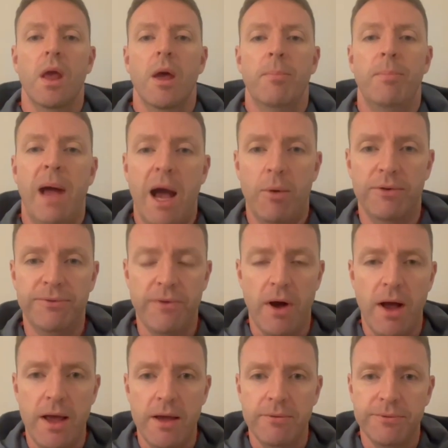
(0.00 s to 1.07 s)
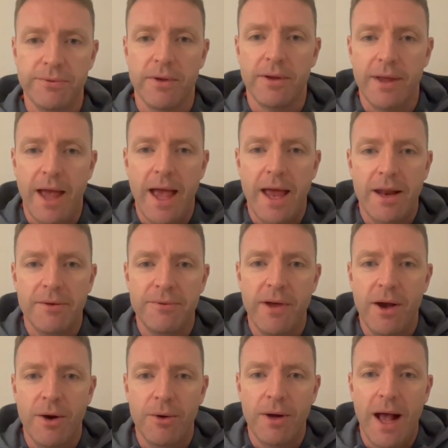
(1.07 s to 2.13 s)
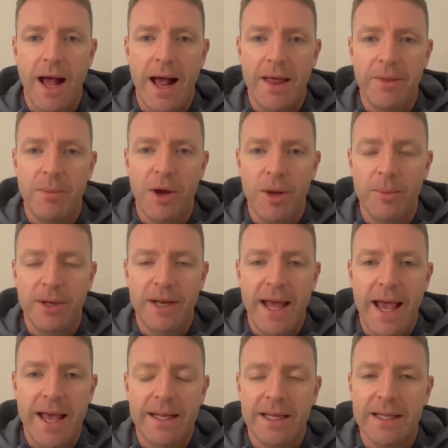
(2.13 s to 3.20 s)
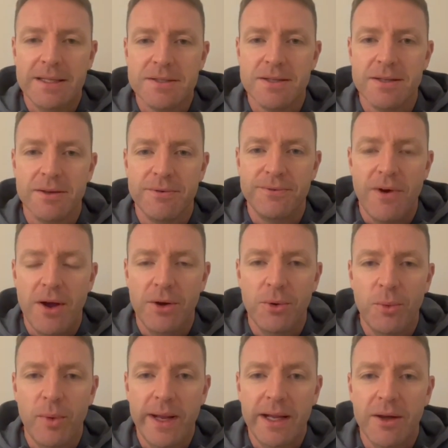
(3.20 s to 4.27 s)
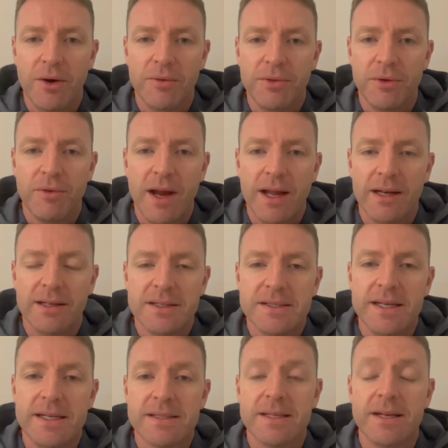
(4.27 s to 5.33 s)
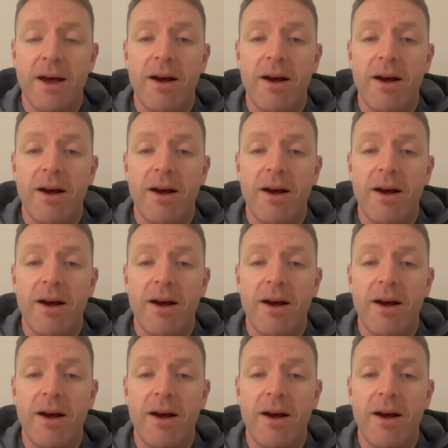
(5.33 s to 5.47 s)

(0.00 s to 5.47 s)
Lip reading: Power 5 NFL at the moment, heading into the final week of the regular season.